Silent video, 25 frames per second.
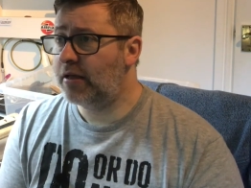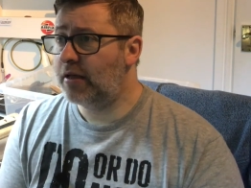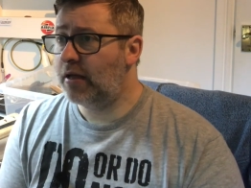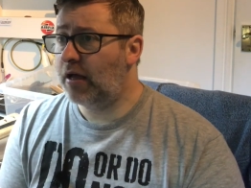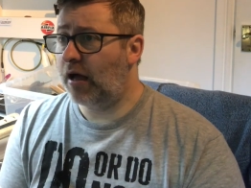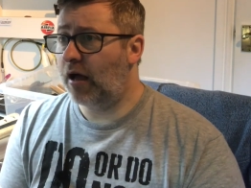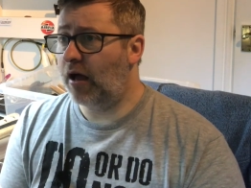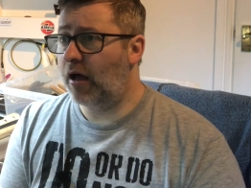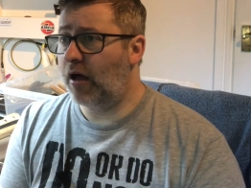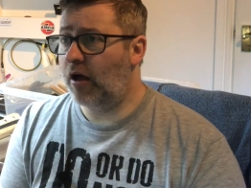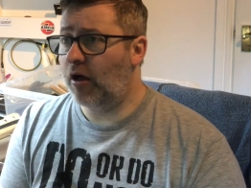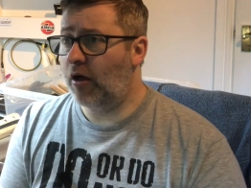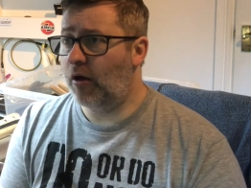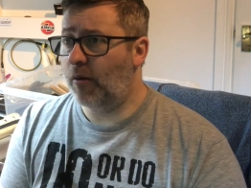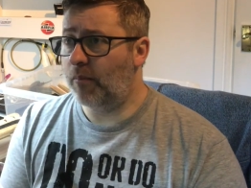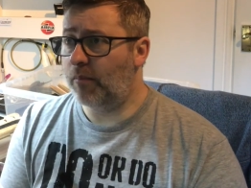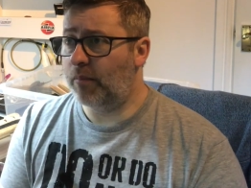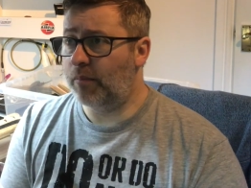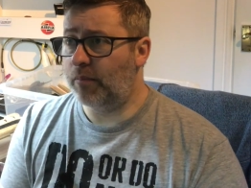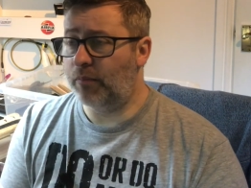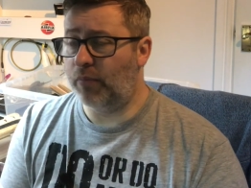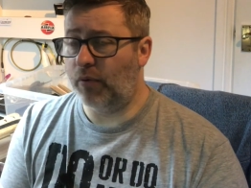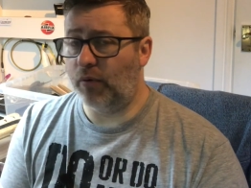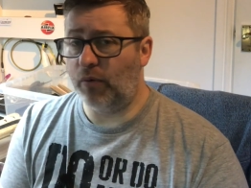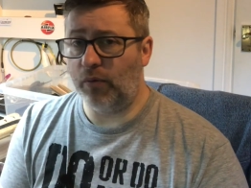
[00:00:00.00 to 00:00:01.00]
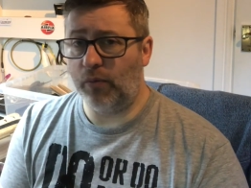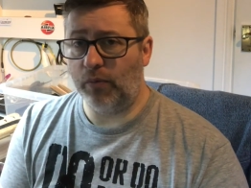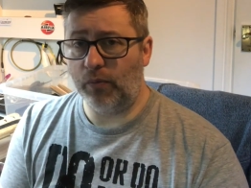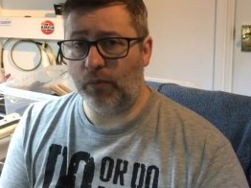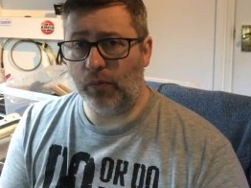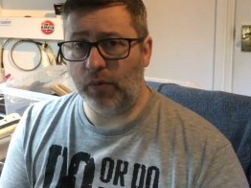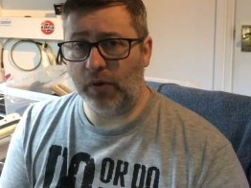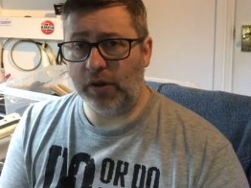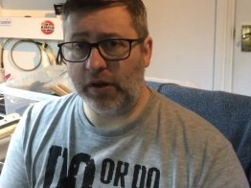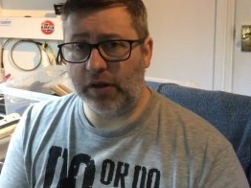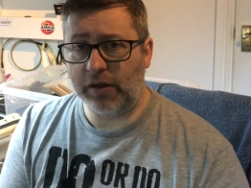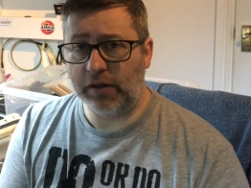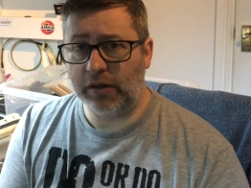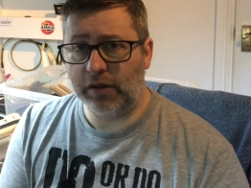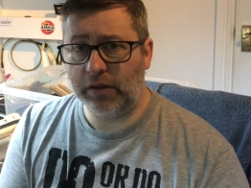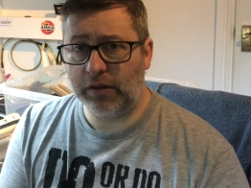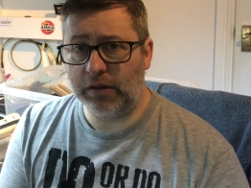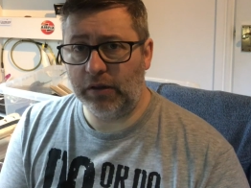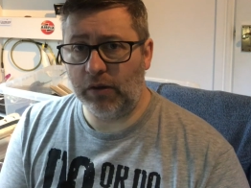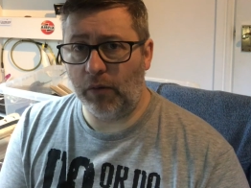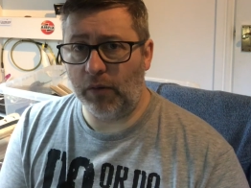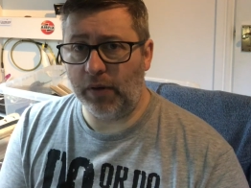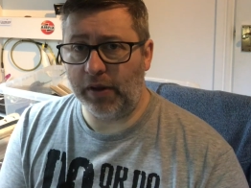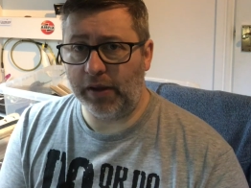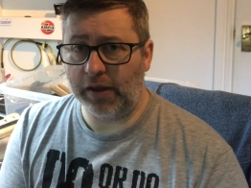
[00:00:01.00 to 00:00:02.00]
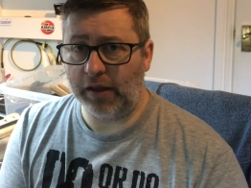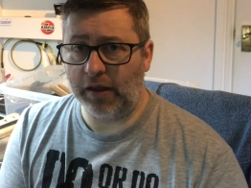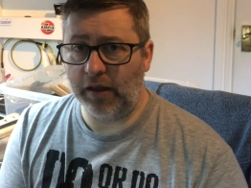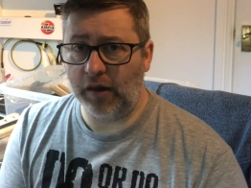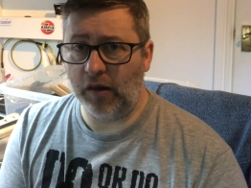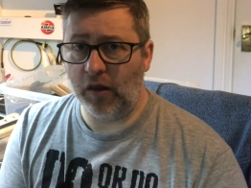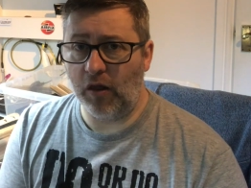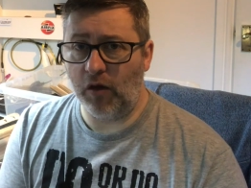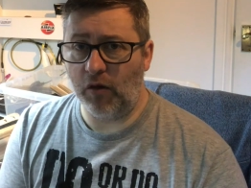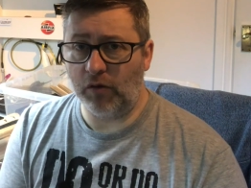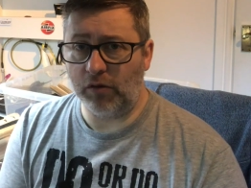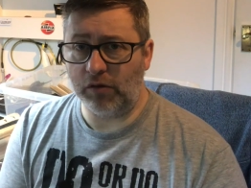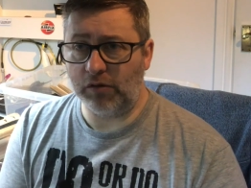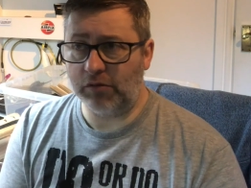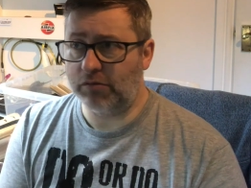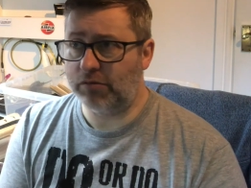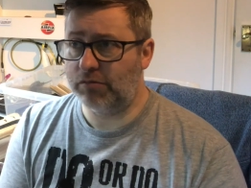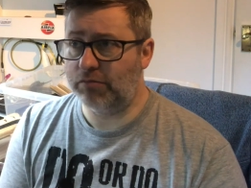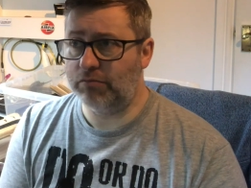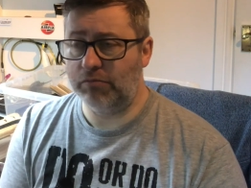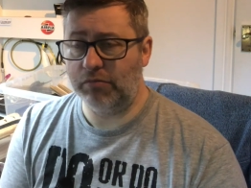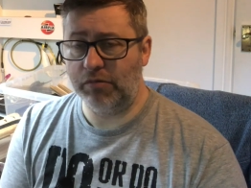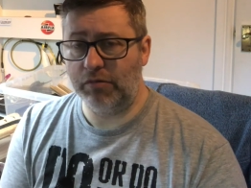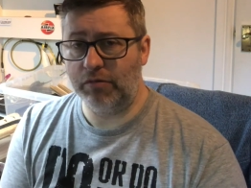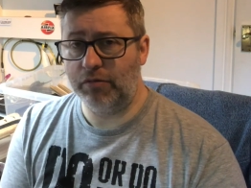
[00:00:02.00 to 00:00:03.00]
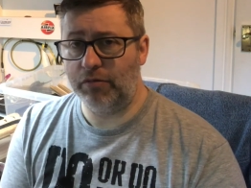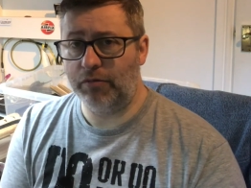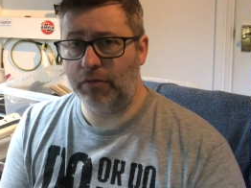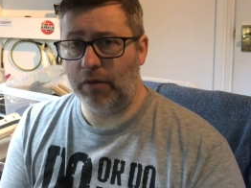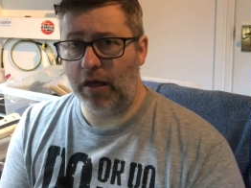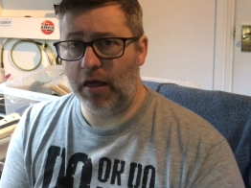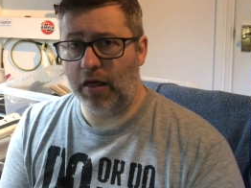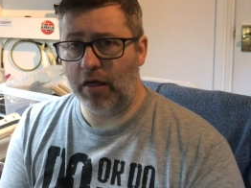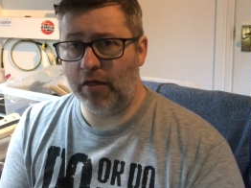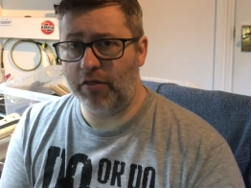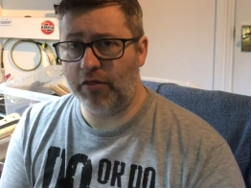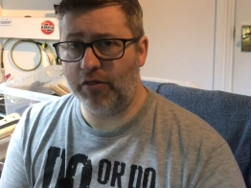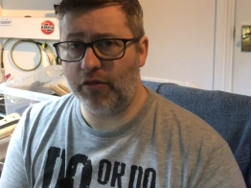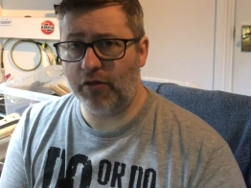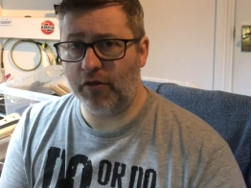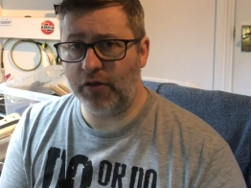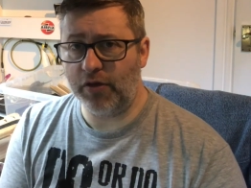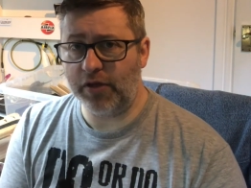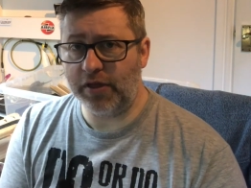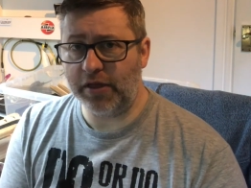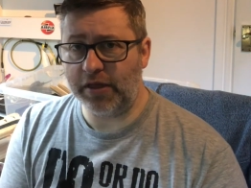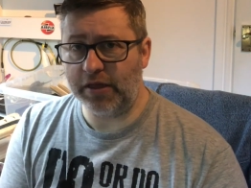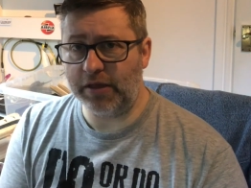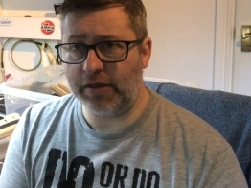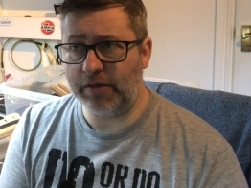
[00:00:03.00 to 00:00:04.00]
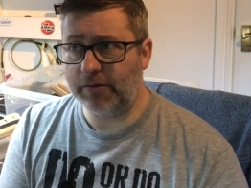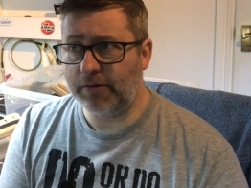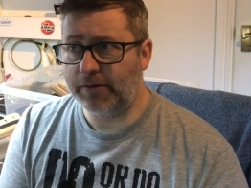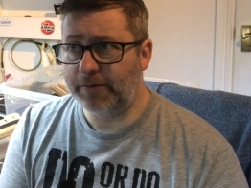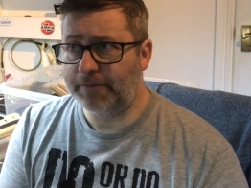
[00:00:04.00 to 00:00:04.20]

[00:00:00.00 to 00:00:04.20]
but we're going along 30